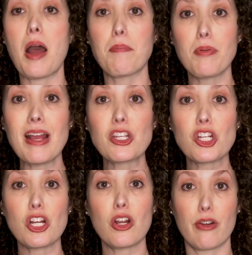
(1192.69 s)

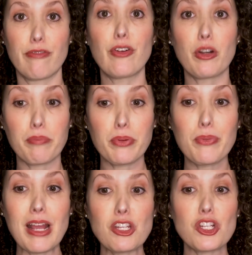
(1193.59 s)
pressure or firm
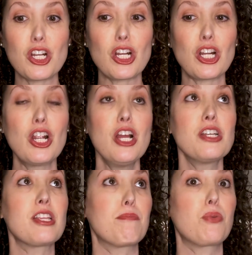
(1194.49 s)
pressure,
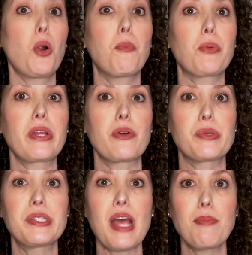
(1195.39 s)
some
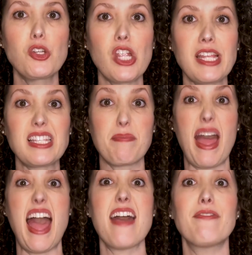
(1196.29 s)
proprioception, some
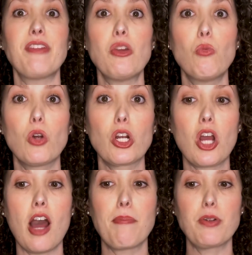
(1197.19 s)
heavy work
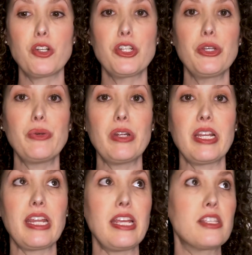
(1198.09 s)

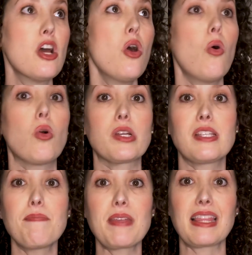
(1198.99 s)
opportunities, or
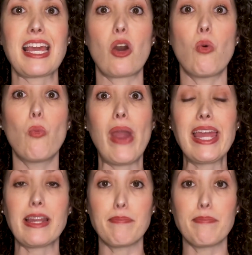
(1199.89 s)
something like a weighted